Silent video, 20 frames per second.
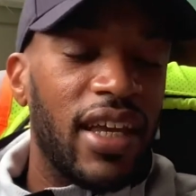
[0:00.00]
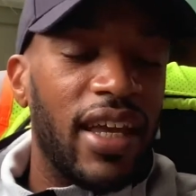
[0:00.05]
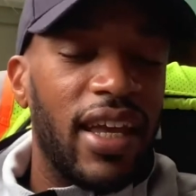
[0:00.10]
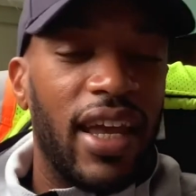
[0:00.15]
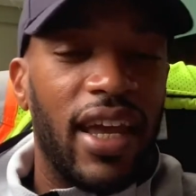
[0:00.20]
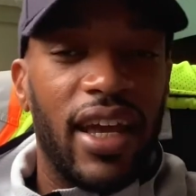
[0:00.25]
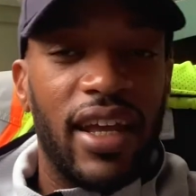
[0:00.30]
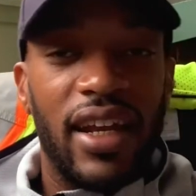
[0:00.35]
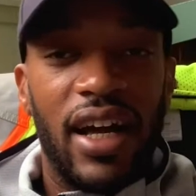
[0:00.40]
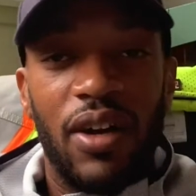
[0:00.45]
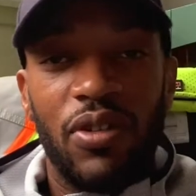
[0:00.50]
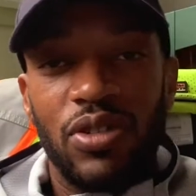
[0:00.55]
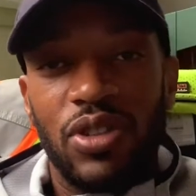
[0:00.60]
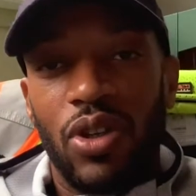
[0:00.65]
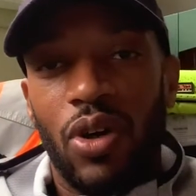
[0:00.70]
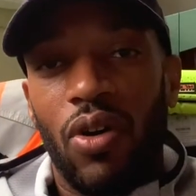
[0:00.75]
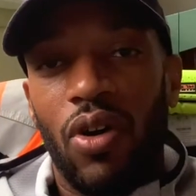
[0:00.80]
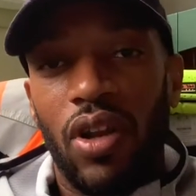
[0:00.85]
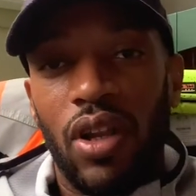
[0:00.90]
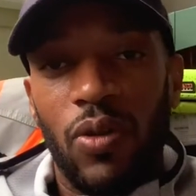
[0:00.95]
and I was the
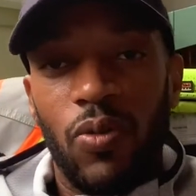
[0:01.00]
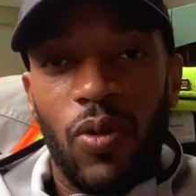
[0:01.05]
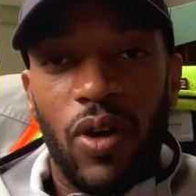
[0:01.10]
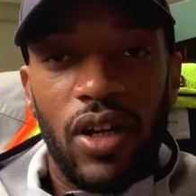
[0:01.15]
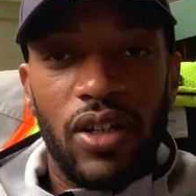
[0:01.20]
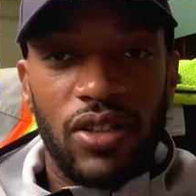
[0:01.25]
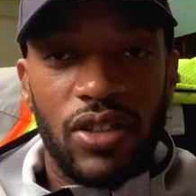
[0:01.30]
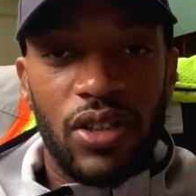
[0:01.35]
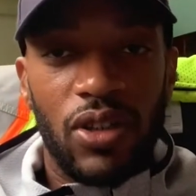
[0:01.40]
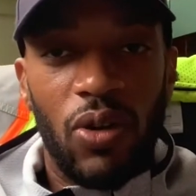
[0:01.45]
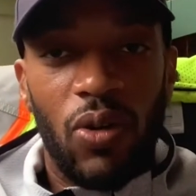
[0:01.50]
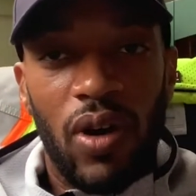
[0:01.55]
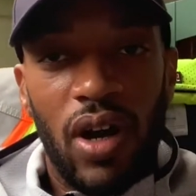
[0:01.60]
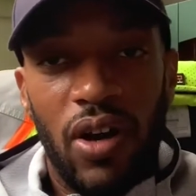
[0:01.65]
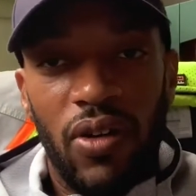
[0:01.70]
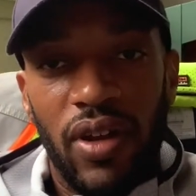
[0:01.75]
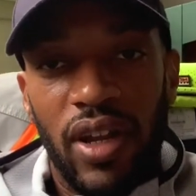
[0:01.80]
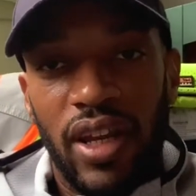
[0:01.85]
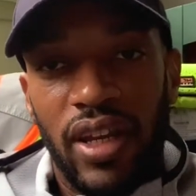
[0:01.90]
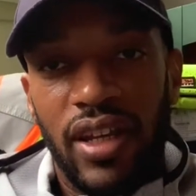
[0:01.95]
only one to go
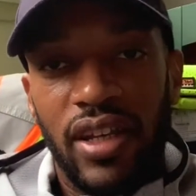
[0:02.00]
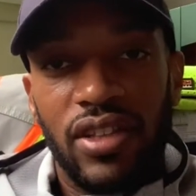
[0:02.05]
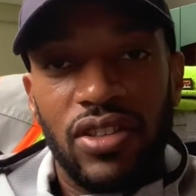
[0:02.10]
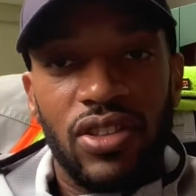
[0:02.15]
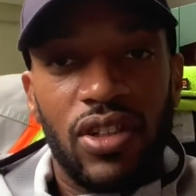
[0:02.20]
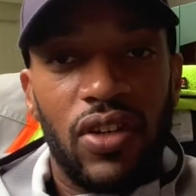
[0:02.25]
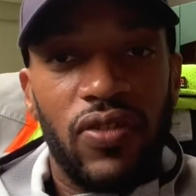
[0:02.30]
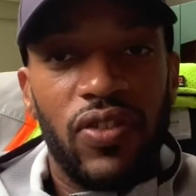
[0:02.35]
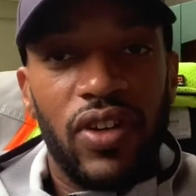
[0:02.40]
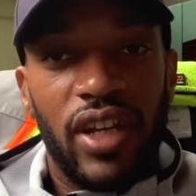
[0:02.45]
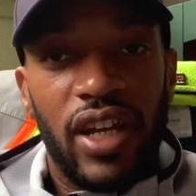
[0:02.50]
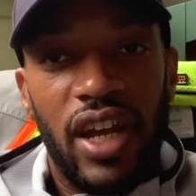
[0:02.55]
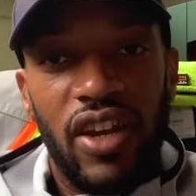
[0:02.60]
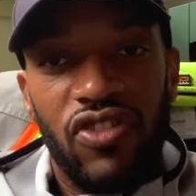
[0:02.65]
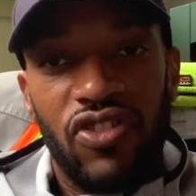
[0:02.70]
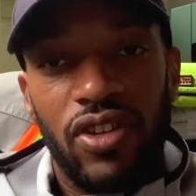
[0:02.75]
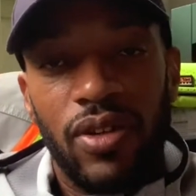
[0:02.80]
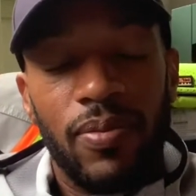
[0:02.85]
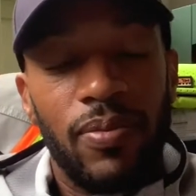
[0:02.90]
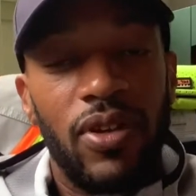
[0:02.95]
out and get a
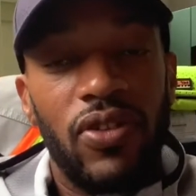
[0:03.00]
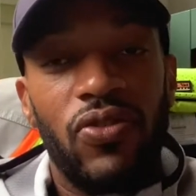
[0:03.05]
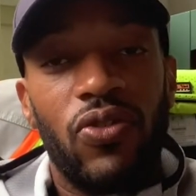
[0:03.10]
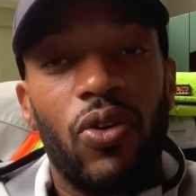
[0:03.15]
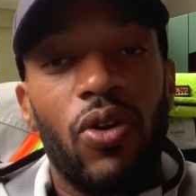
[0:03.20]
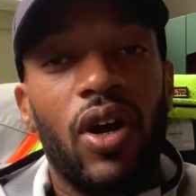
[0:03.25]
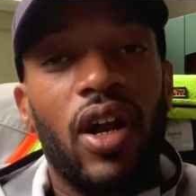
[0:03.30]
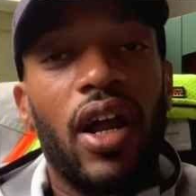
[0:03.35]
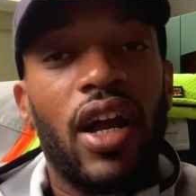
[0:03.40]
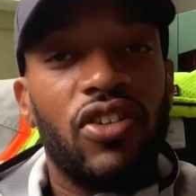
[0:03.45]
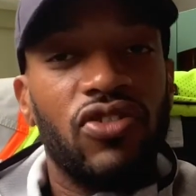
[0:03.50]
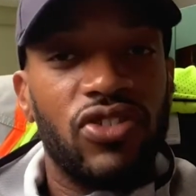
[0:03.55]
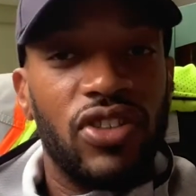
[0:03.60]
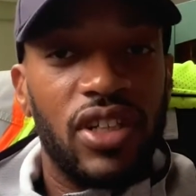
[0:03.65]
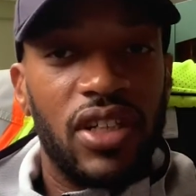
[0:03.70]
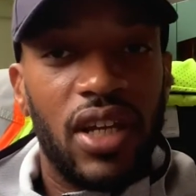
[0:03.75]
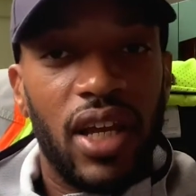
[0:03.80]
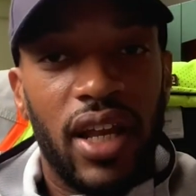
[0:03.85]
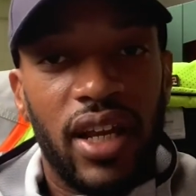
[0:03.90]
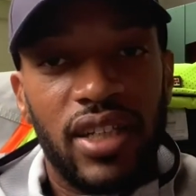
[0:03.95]
certification before I actually
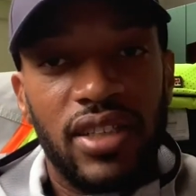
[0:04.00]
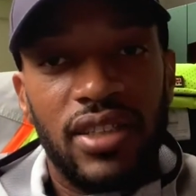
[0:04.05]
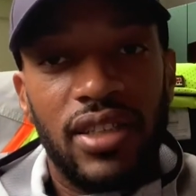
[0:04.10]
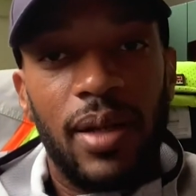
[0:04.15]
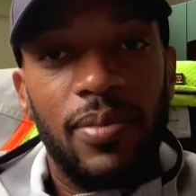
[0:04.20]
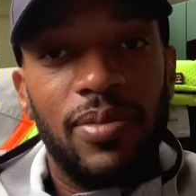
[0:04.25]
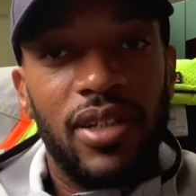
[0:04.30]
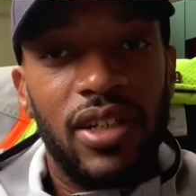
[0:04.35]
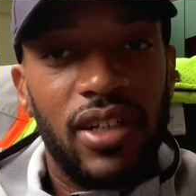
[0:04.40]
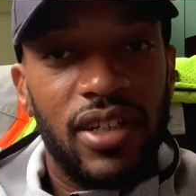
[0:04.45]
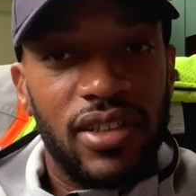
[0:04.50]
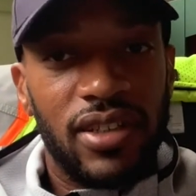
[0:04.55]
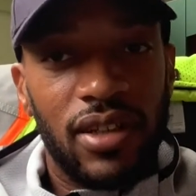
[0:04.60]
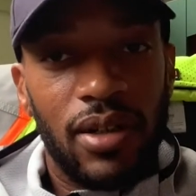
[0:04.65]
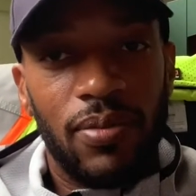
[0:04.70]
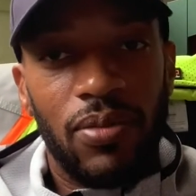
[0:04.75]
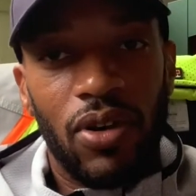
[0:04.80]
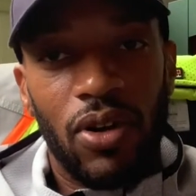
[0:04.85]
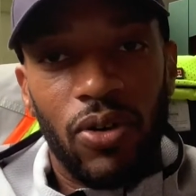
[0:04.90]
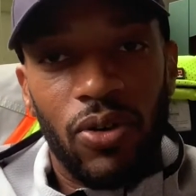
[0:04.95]
got accepted into the
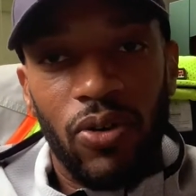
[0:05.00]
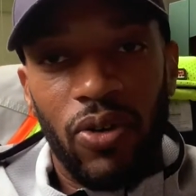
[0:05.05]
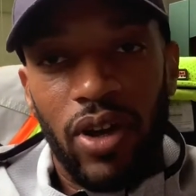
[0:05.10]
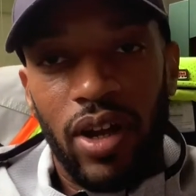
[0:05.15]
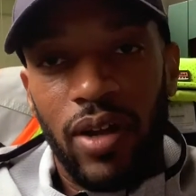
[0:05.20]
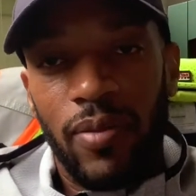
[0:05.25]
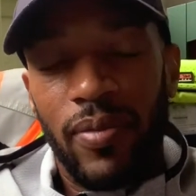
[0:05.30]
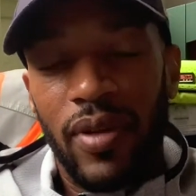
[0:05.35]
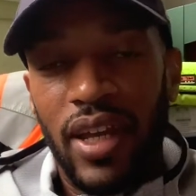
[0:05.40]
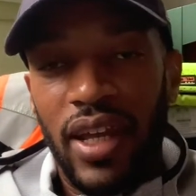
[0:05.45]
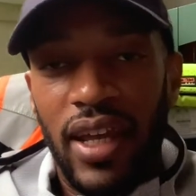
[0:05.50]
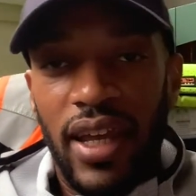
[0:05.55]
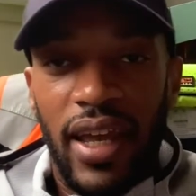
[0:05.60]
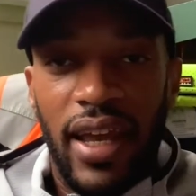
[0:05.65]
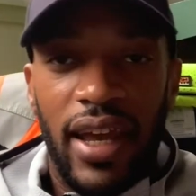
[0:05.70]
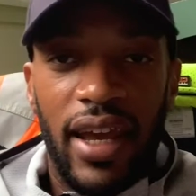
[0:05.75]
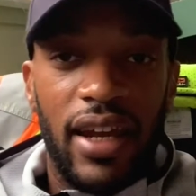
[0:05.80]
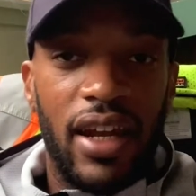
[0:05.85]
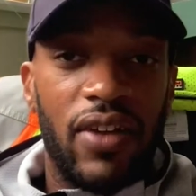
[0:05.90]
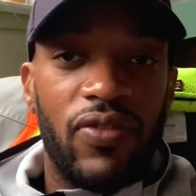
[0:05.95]
program.
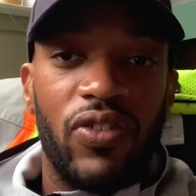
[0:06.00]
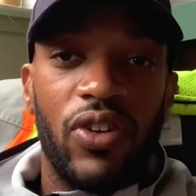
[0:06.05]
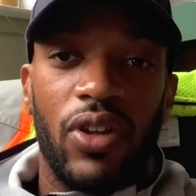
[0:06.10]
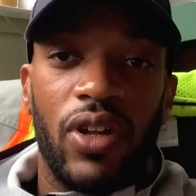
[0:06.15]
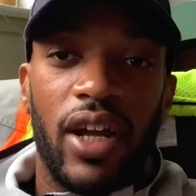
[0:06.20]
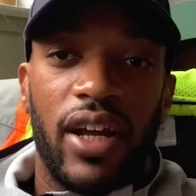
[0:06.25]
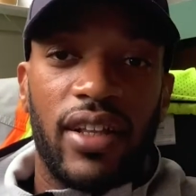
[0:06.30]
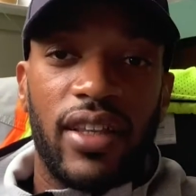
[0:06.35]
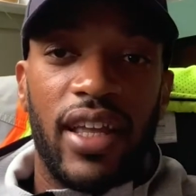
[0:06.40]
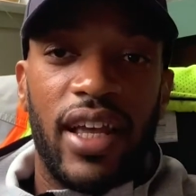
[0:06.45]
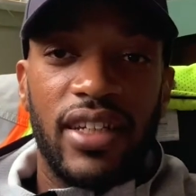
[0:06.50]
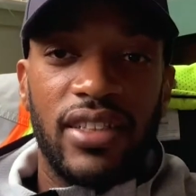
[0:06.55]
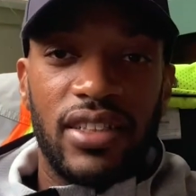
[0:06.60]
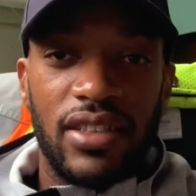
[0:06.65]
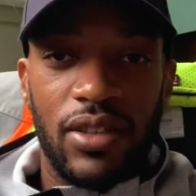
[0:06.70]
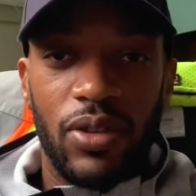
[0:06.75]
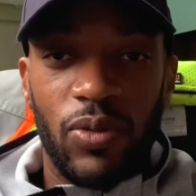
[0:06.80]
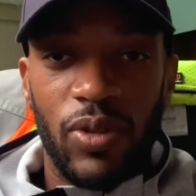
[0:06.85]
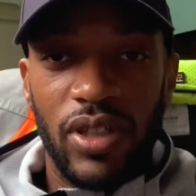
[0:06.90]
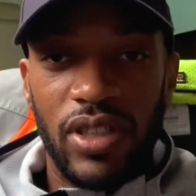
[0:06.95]
And I feel like that's
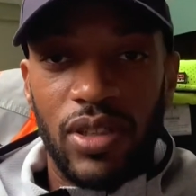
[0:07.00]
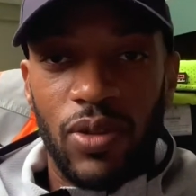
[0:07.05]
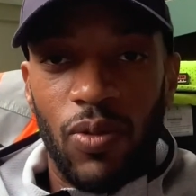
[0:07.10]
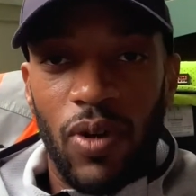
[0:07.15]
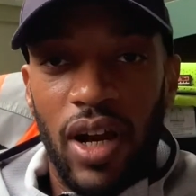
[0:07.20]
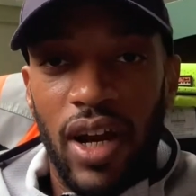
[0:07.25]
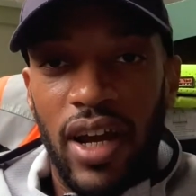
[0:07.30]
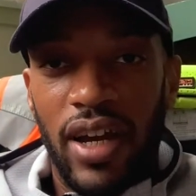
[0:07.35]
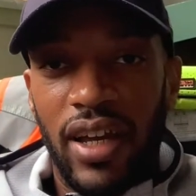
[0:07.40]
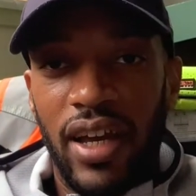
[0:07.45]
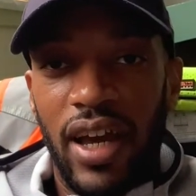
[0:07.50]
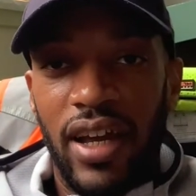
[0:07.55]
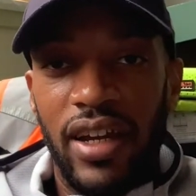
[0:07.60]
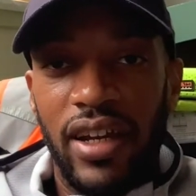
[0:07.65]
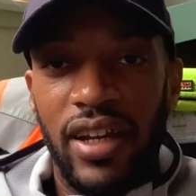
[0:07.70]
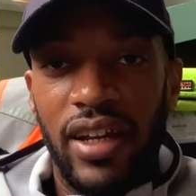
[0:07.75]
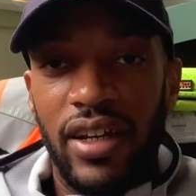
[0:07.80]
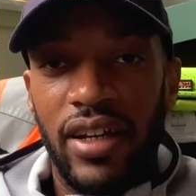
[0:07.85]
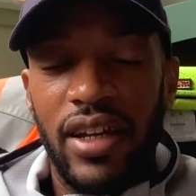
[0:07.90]
the reason why I got in.